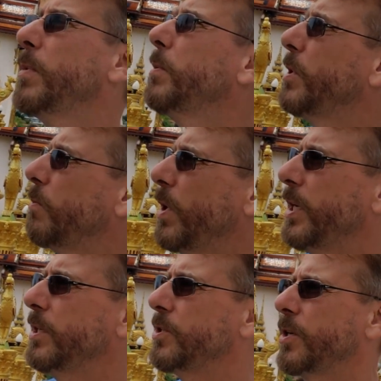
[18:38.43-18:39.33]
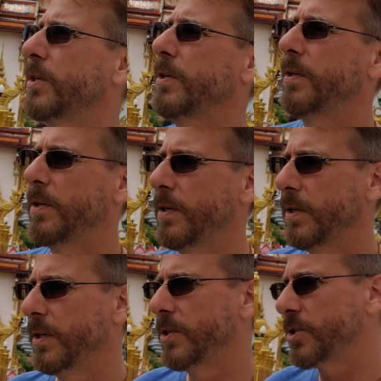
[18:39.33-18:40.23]
Maybe the rain is gonna
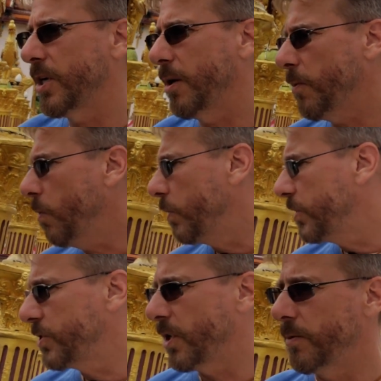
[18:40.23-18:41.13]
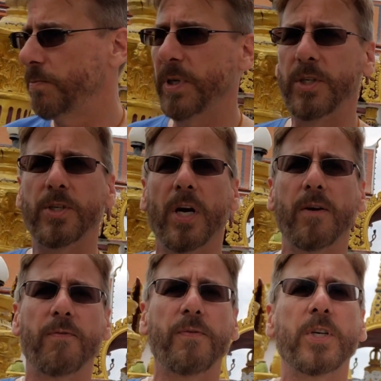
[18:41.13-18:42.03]
stop. Oh, I just saw a big
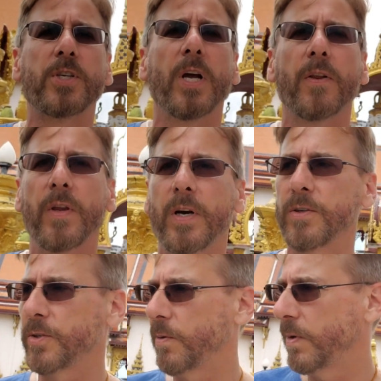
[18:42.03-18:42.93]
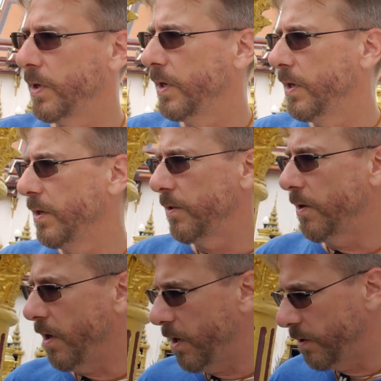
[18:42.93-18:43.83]
giant fish down there. So
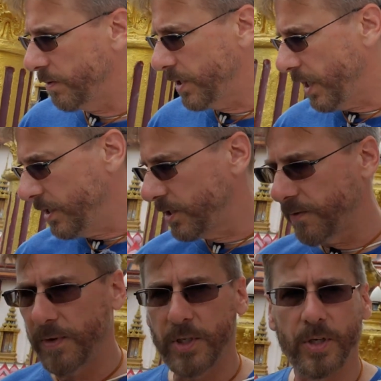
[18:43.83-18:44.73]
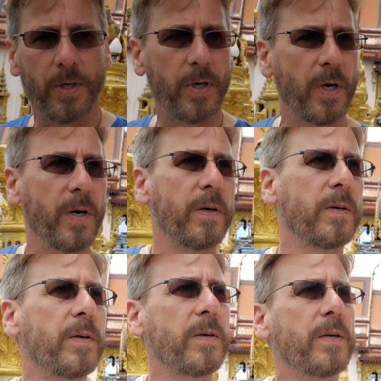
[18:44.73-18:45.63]
there are tons of fish in here.
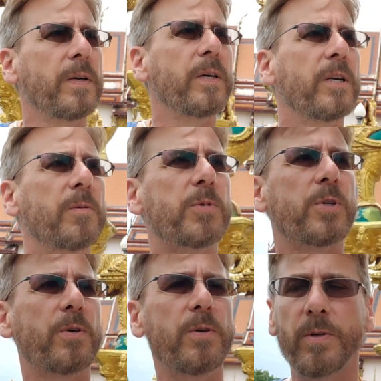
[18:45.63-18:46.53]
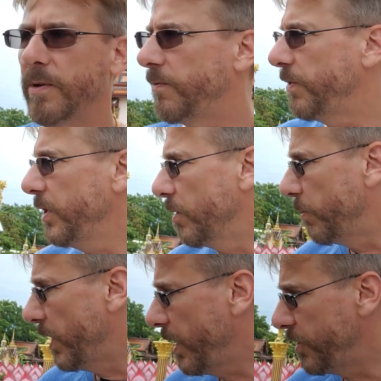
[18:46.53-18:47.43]
I'm sure you can feed them,
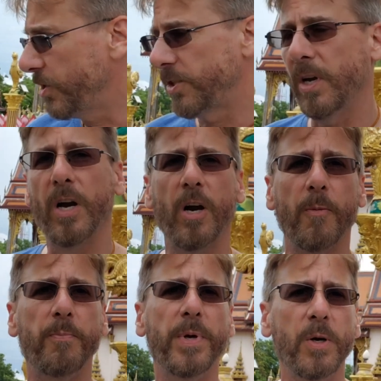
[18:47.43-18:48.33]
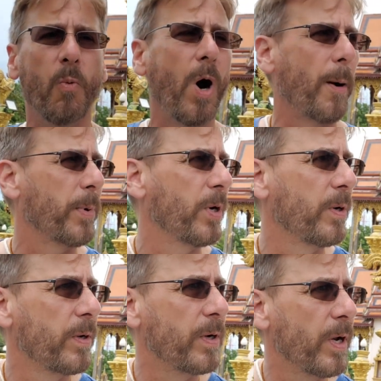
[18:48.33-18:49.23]
but I just saw a big whopper
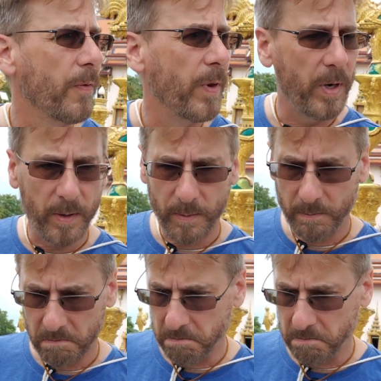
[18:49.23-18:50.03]
down there.